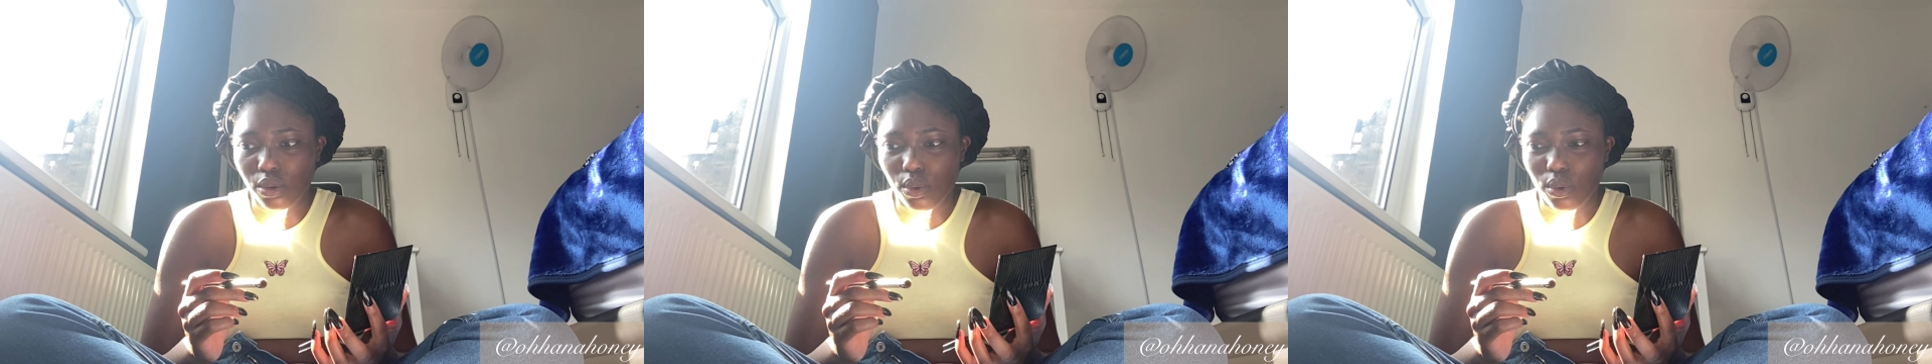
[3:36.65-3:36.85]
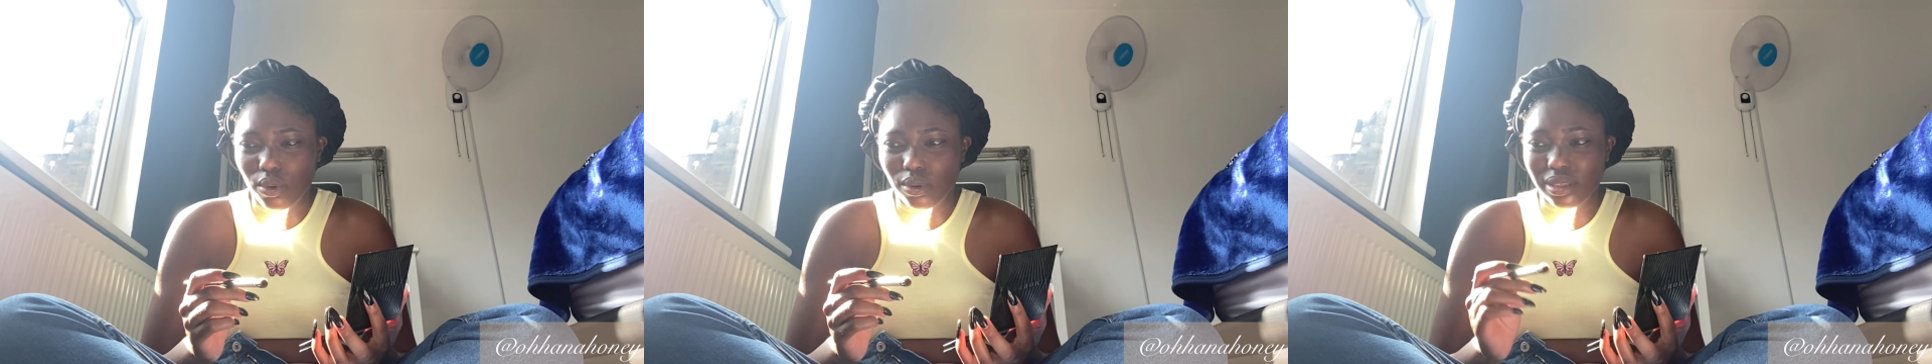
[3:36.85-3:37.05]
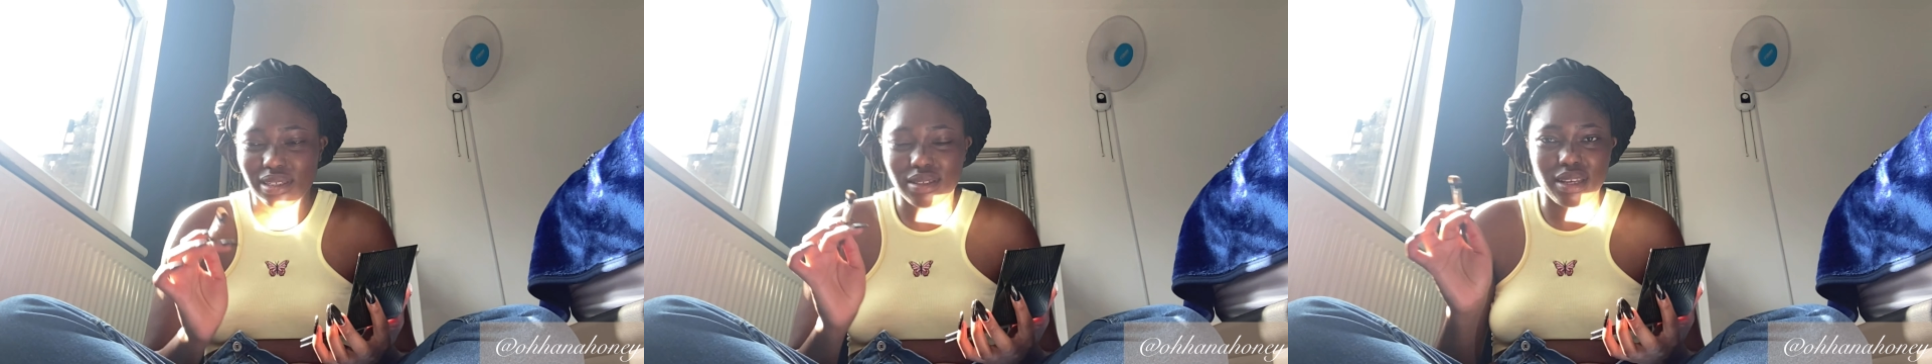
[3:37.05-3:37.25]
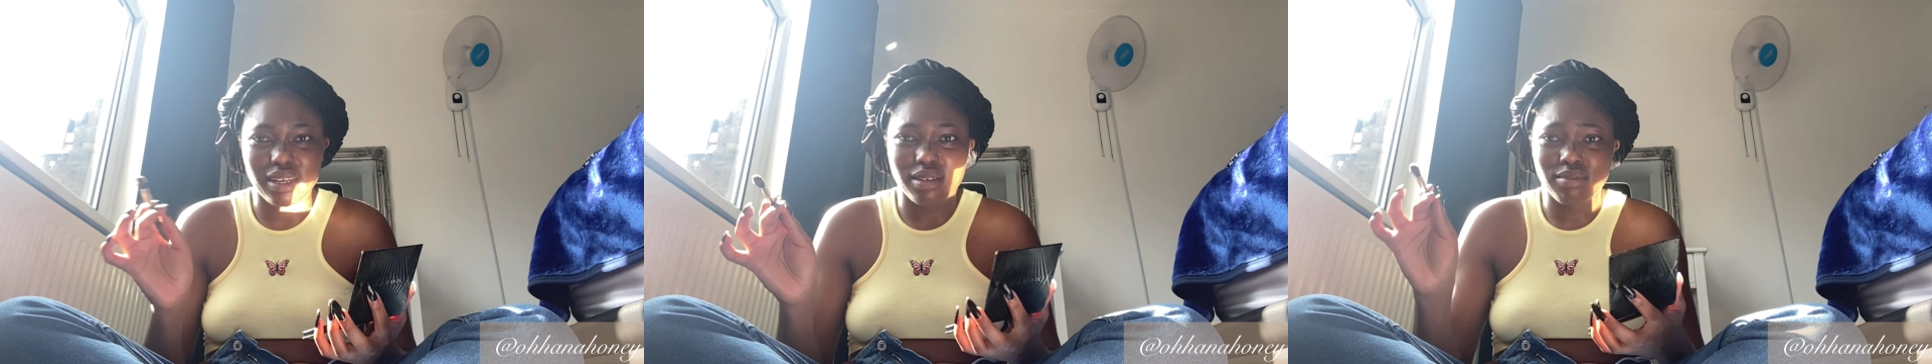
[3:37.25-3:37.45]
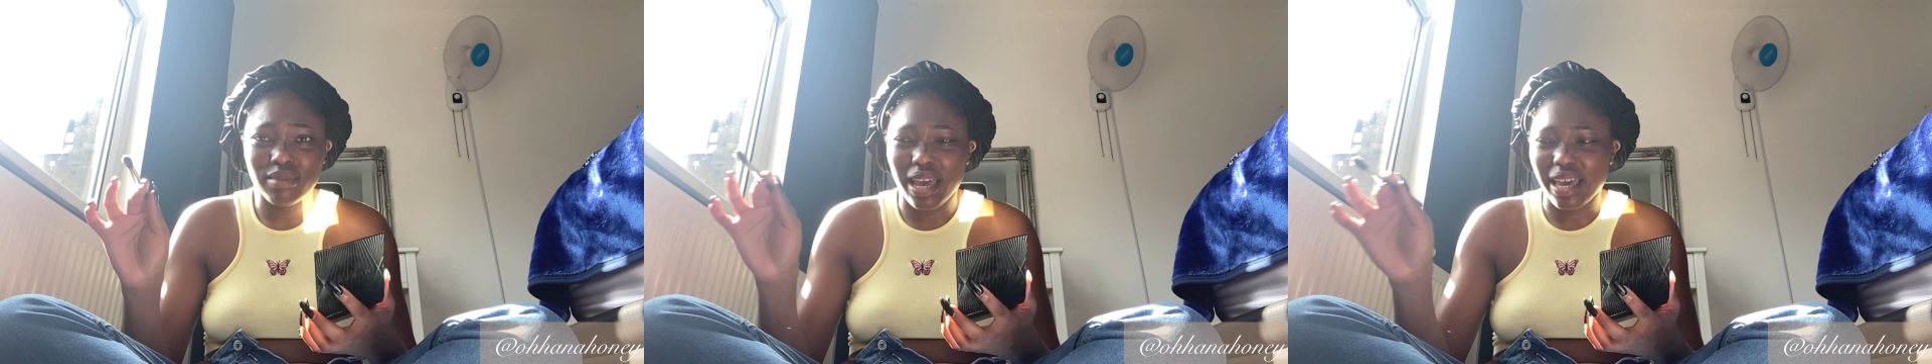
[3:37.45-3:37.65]
or there's like,
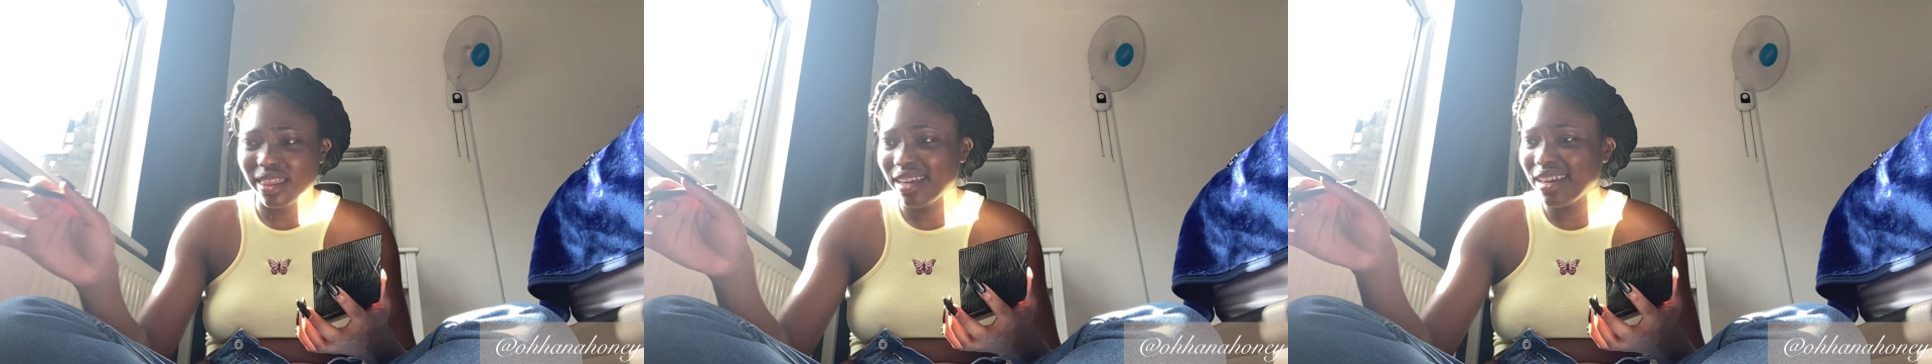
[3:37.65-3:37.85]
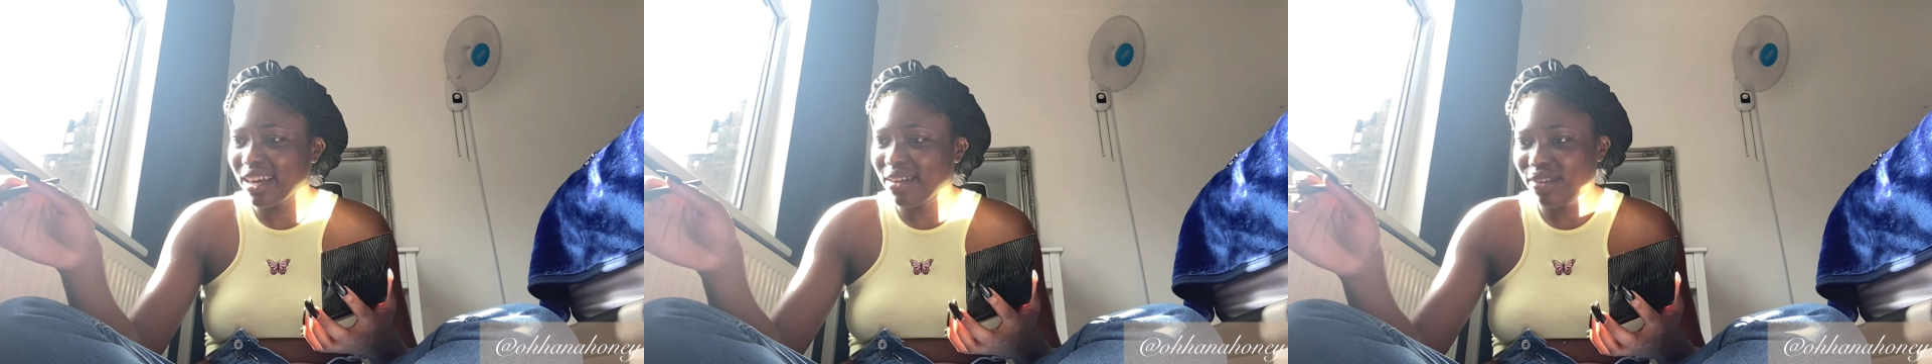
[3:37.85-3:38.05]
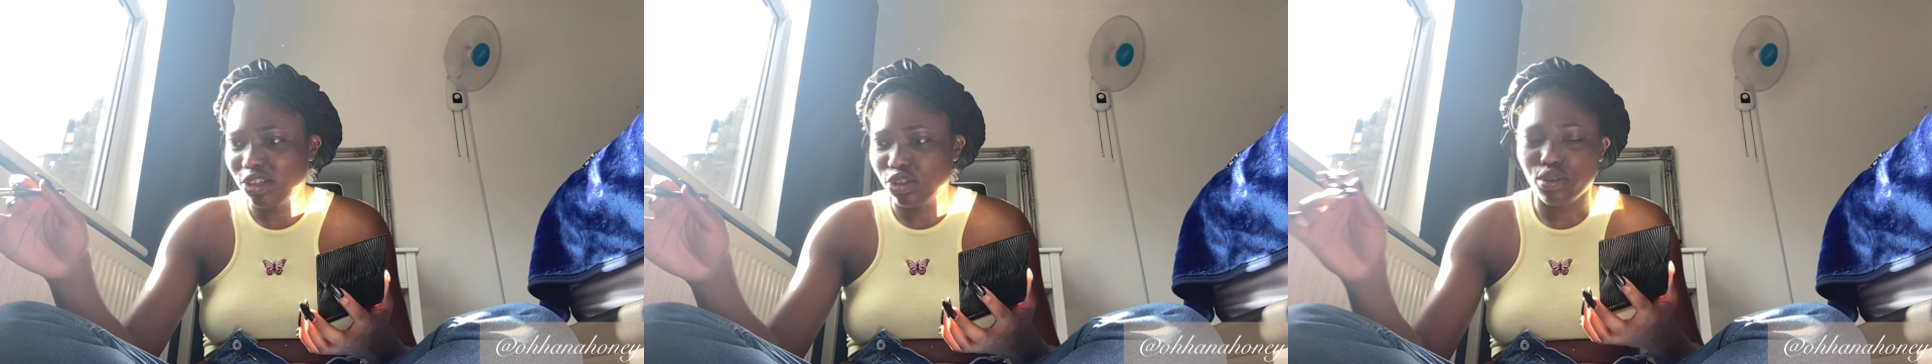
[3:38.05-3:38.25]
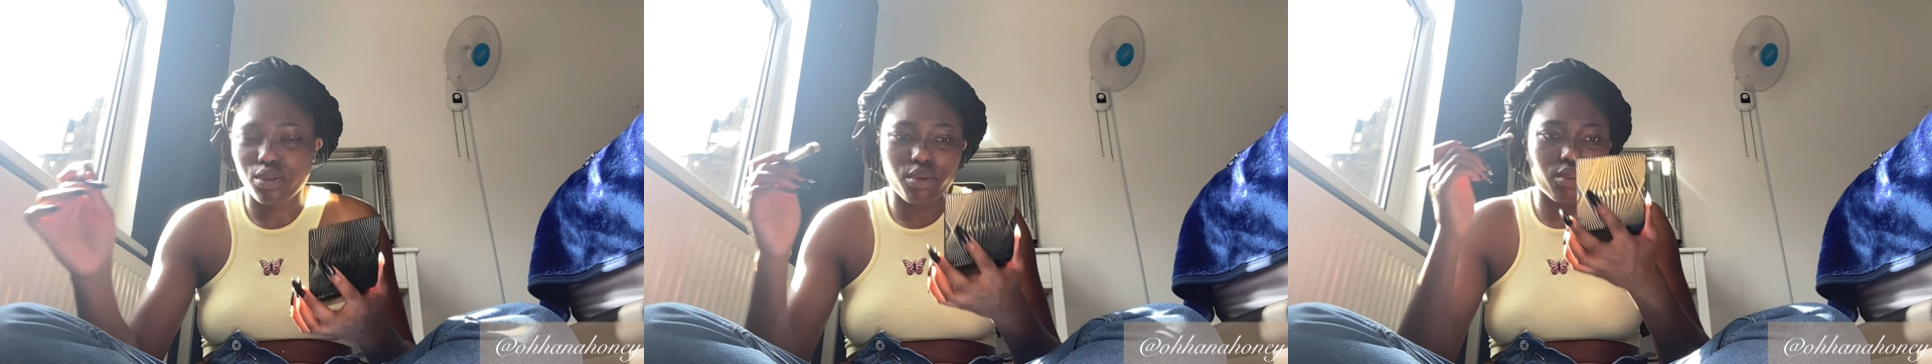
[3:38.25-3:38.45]
I think I have like 2 or